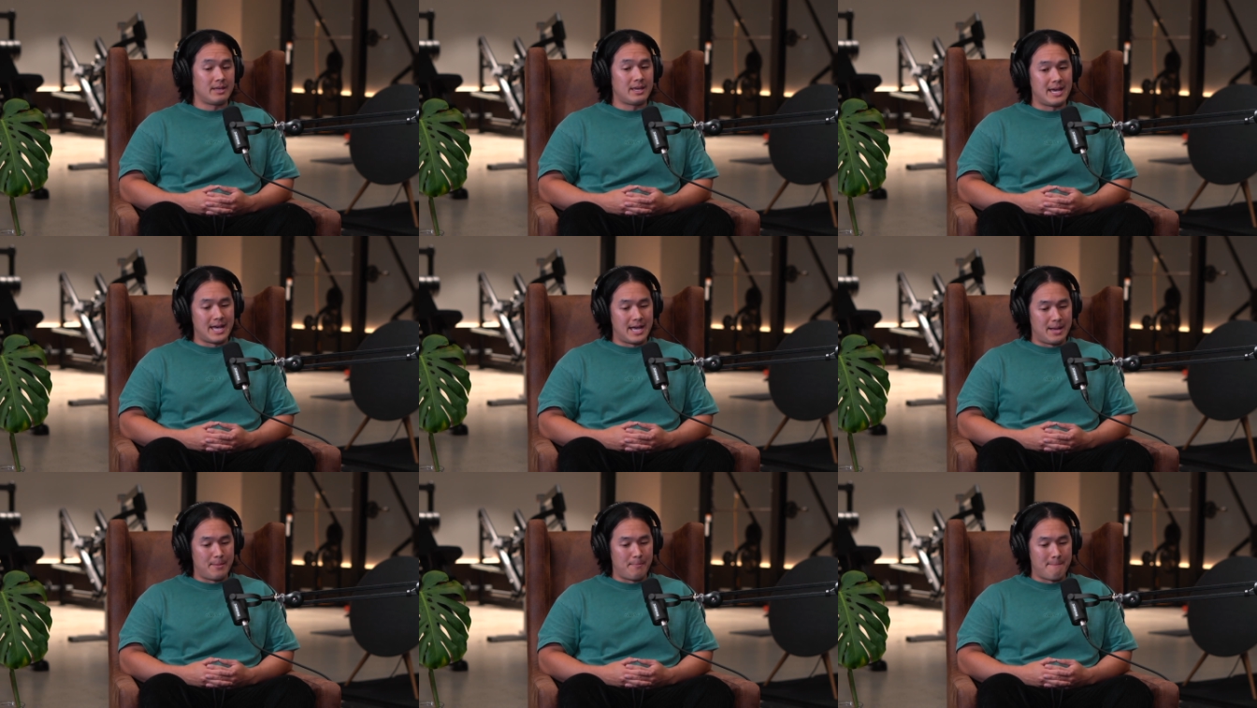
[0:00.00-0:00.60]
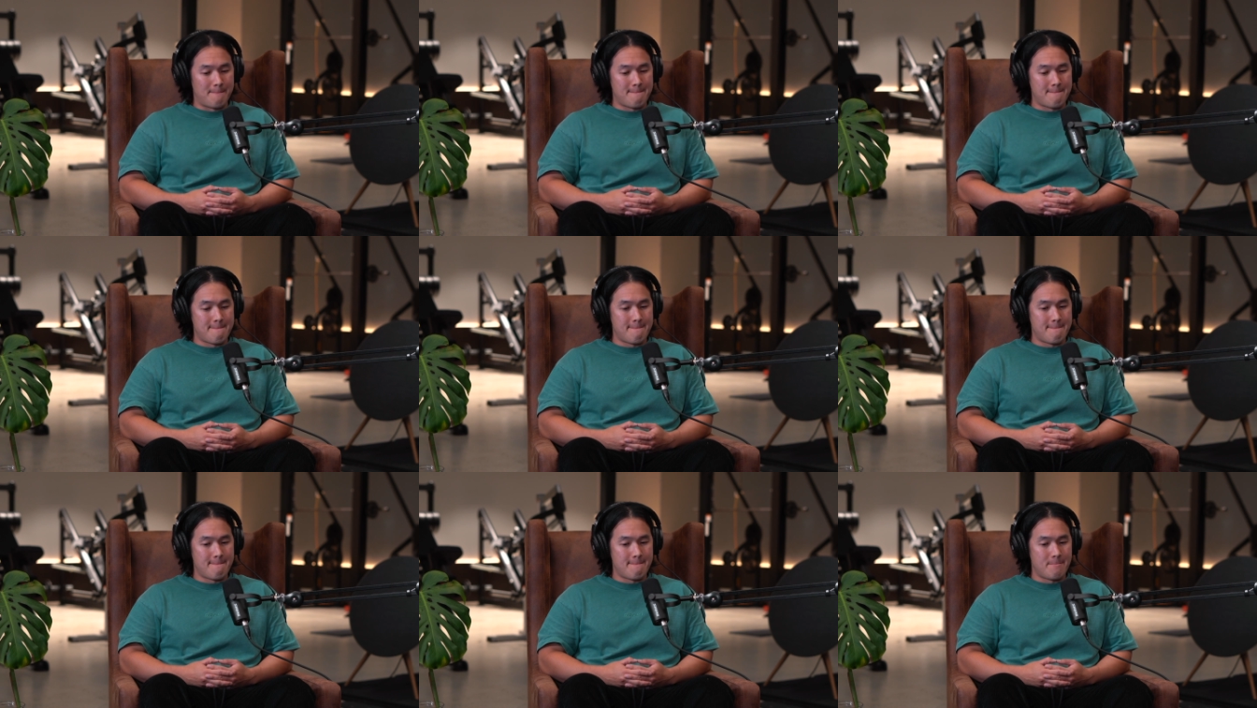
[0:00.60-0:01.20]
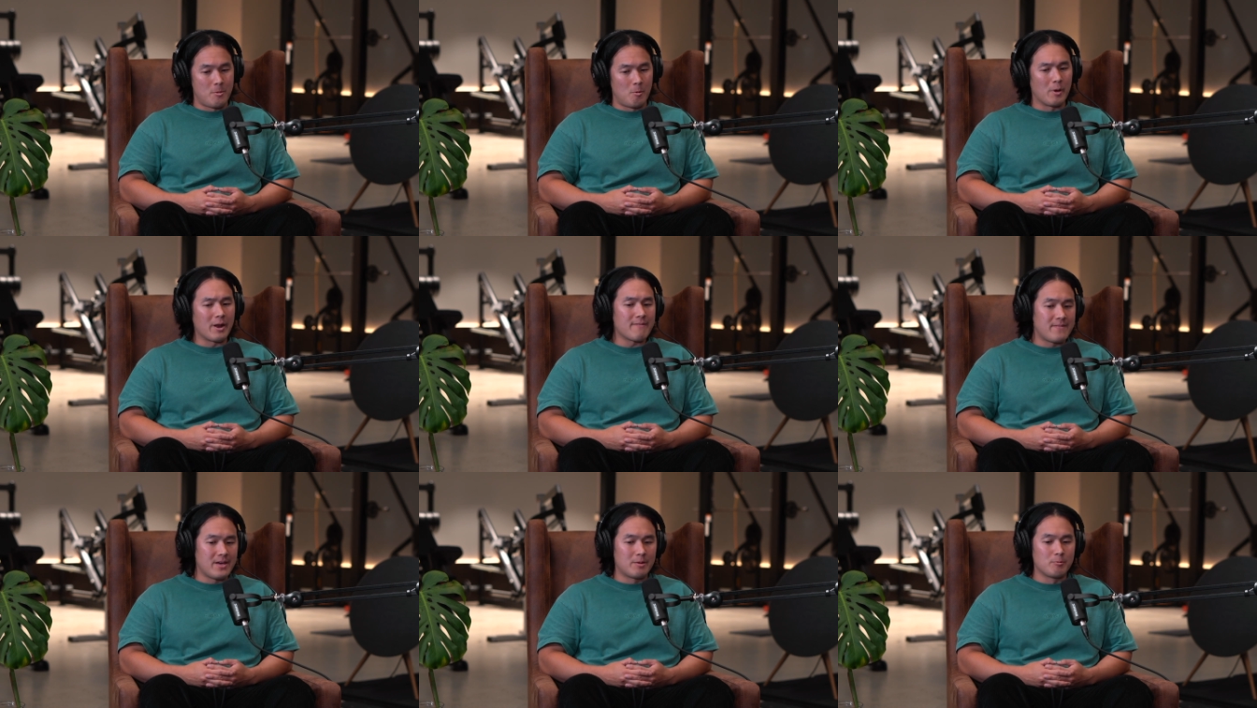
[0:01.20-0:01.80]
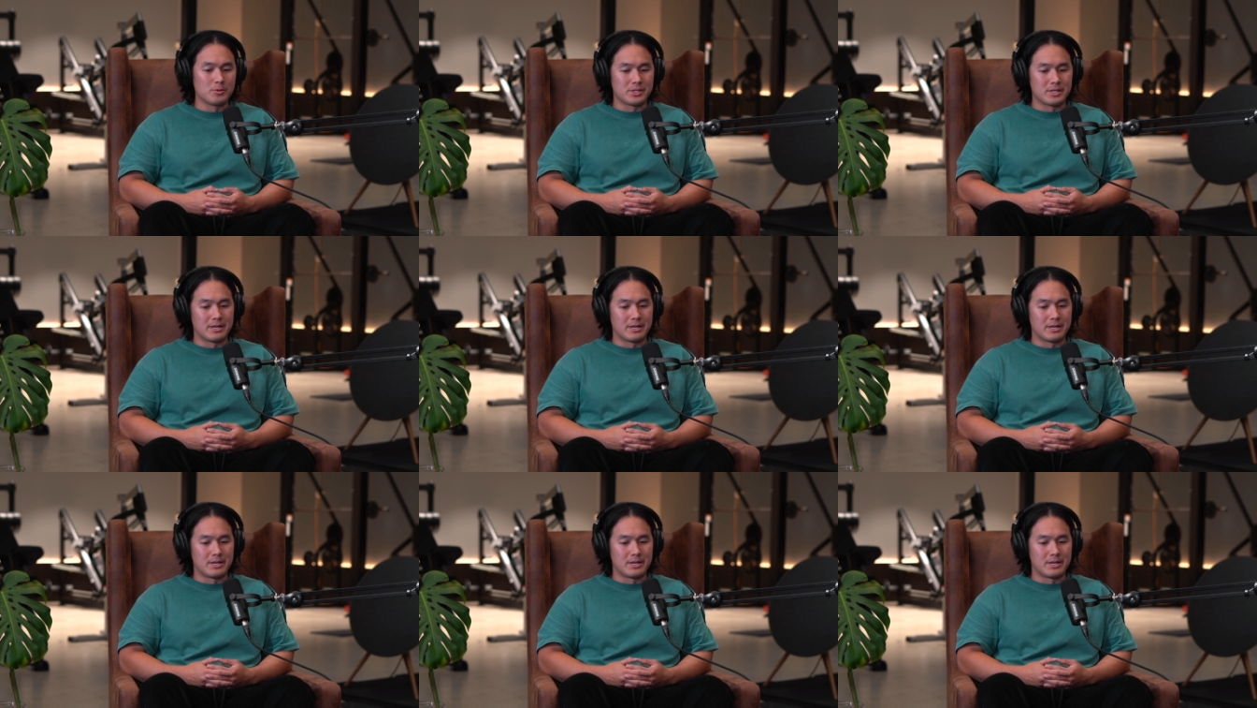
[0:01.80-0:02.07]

What I found was,